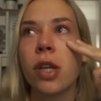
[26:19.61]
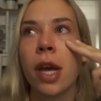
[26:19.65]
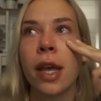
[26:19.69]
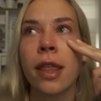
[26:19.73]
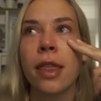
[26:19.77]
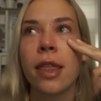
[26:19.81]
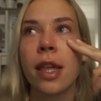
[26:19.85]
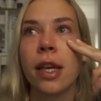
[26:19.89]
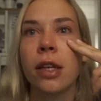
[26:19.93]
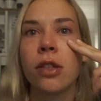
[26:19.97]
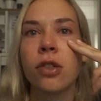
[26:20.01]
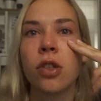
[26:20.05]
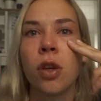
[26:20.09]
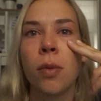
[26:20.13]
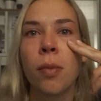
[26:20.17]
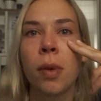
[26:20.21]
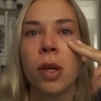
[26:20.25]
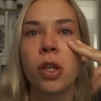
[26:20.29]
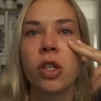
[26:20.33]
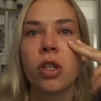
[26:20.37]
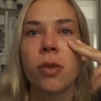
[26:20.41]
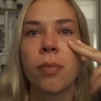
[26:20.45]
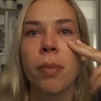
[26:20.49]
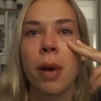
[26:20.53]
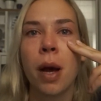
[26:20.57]
I think so
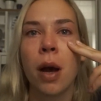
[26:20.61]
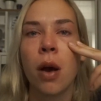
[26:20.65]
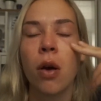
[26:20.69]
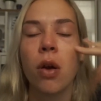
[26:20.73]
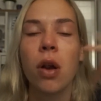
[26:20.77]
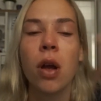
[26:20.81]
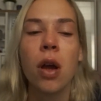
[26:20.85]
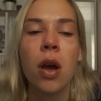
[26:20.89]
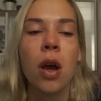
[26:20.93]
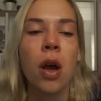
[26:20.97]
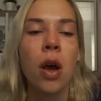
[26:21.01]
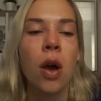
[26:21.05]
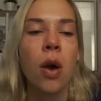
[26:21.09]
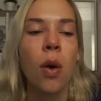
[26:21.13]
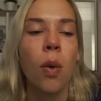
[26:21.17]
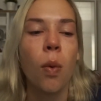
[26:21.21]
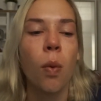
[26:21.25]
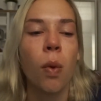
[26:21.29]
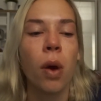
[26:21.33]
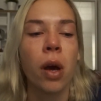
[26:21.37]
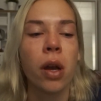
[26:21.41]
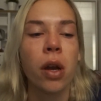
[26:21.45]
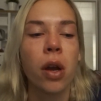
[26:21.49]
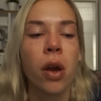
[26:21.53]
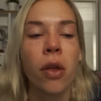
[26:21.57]
much about
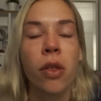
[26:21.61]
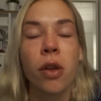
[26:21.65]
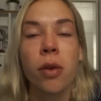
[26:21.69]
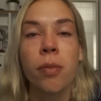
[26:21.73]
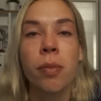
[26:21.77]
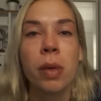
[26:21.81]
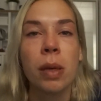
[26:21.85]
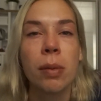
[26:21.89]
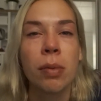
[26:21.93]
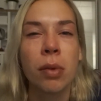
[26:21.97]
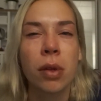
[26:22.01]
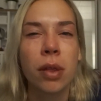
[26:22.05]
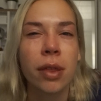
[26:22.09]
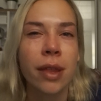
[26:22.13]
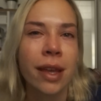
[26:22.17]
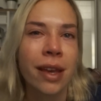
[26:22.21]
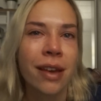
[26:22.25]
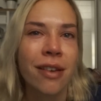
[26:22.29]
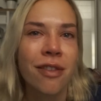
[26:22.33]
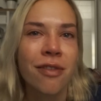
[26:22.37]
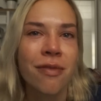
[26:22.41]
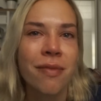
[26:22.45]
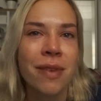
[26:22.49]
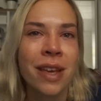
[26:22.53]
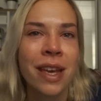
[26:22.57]
what other people
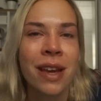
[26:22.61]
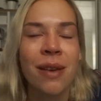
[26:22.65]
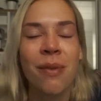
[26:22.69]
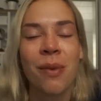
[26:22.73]
think of me,